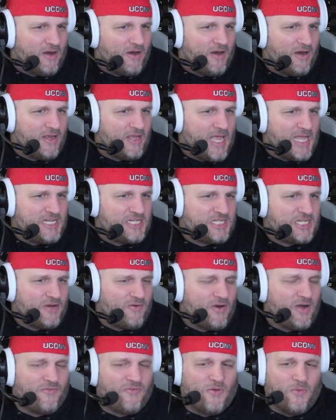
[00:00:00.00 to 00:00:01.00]
All right, Ed
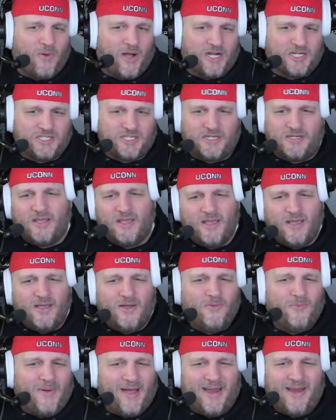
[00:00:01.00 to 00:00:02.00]
Sheeran, if you're watching,
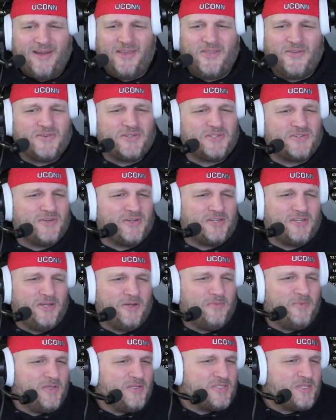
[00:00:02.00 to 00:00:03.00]
why are you restricting
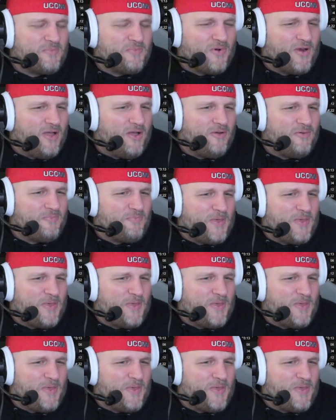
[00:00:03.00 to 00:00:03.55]
your music, bro?